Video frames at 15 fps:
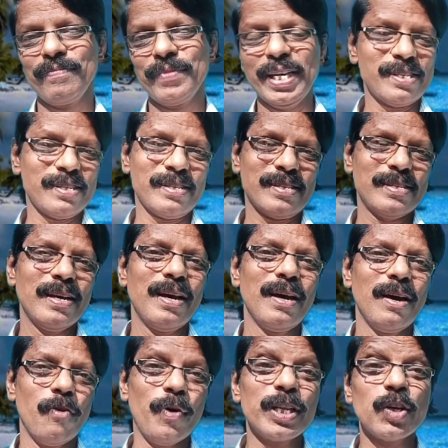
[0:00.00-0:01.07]
Yes,
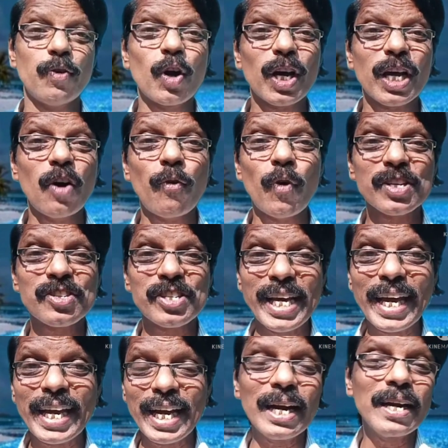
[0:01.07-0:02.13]
when the photograph was
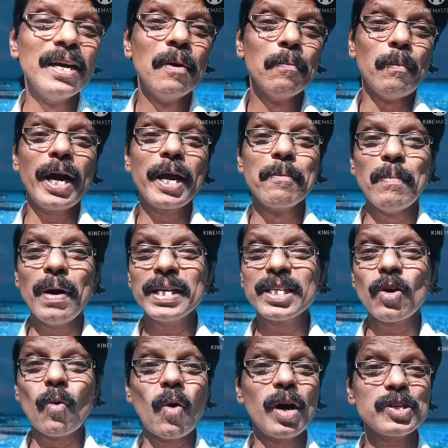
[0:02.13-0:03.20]
taken, my mother
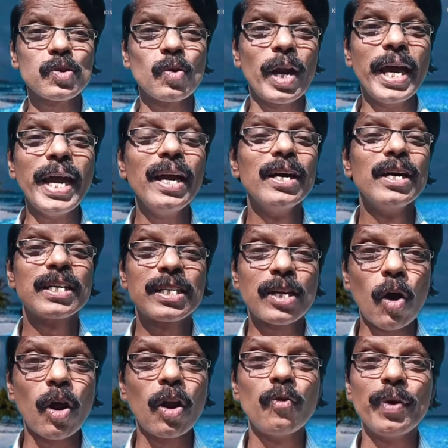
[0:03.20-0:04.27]
was only
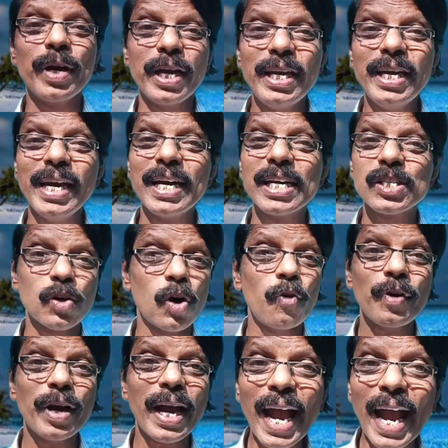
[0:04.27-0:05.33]
12 years of
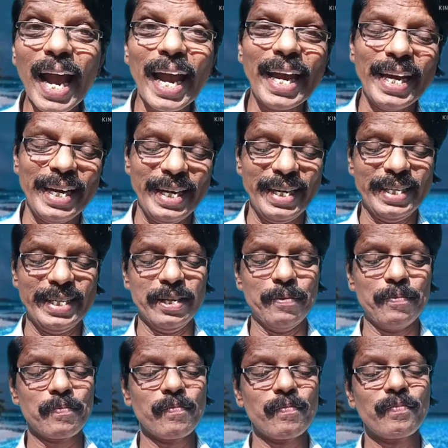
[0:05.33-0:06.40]
age.
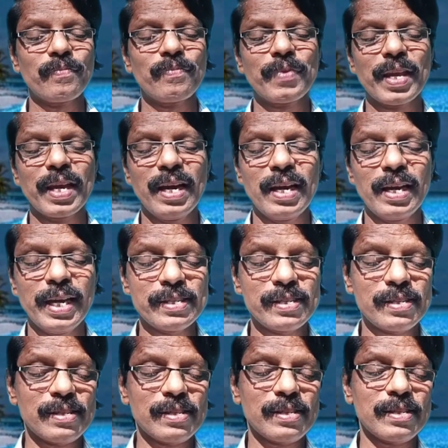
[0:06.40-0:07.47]

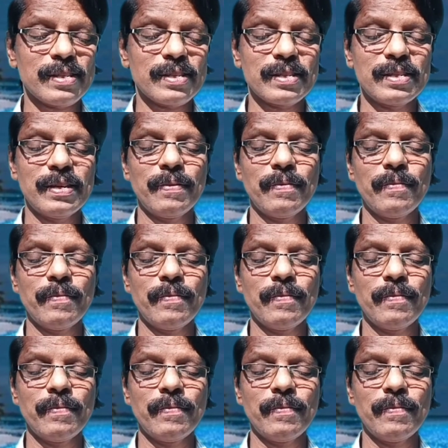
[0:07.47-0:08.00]
Yes.